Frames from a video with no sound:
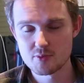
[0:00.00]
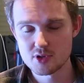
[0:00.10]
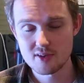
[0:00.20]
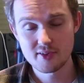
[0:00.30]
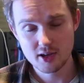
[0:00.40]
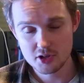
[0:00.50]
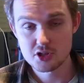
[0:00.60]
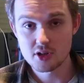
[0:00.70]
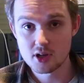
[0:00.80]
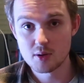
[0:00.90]
some stuff. I got
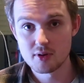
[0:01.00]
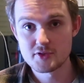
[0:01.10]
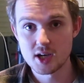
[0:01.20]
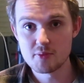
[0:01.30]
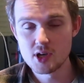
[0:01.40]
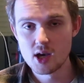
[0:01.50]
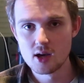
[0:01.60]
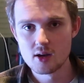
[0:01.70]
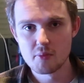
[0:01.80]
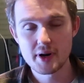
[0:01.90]
stuck a couple of times,
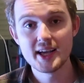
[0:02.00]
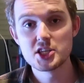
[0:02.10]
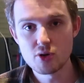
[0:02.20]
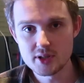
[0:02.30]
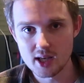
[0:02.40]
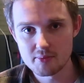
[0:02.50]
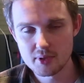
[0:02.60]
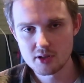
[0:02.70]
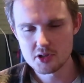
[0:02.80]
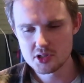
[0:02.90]
but I enjoyed that
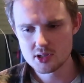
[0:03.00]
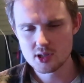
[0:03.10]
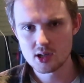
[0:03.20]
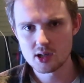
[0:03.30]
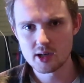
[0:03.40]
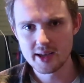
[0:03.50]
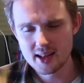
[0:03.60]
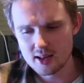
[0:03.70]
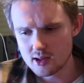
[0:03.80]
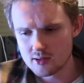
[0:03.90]
because
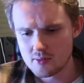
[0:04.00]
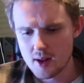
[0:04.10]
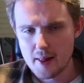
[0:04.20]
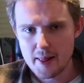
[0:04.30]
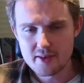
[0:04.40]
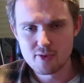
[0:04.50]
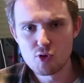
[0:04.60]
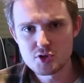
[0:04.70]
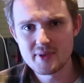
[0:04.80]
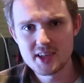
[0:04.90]
it
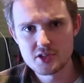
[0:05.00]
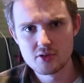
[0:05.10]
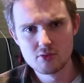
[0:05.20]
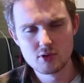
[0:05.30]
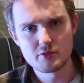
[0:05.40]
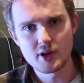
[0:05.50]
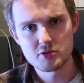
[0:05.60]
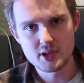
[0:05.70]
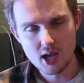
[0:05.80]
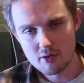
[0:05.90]
forced me to look
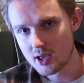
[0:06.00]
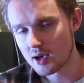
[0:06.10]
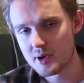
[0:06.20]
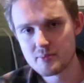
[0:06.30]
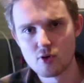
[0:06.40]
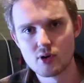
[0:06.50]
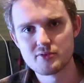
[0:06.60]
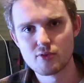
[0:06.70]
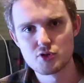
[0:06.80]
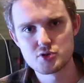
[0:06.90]
around the area a bit more.
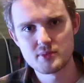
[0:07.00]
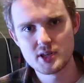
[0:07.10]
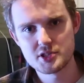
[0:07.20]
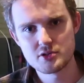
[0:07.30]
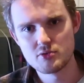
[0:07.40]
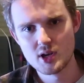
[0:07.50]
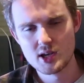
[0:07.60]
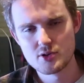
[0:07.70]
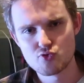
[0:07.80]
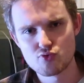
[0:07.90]
It forced me to,
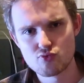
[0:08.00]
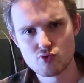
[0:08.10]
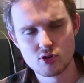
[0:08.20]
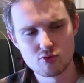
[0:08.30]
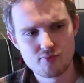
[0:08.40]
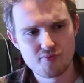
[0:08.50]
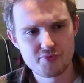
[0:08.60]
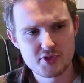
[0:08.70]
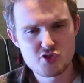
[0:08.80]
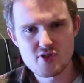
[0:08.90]
you know,
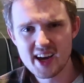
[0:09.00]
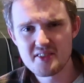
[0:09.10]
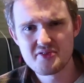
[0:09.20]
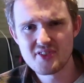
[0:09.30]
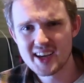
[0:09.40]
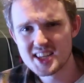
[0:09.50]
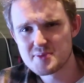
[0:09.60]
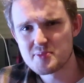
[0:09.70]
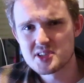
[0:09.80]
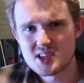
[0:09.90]
try and find
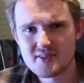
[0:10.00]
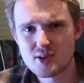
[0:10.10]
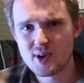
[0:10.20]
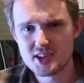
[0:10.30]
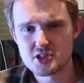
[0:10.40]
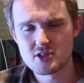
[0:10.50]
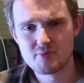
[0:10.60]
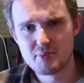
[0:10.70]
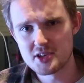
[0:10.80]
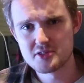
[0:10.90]
specific ways to
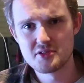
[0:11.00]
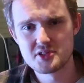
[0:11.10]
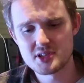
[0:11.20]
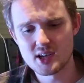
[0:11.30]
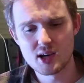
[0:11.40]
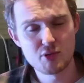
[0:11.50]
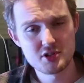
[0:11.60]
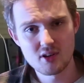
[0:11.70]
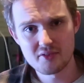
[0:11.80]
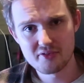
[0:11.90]
solve puzzles. It
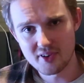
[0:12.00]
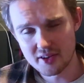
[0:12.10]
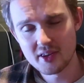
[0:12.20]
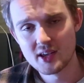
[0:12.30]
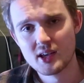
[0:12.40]
was a lot of fun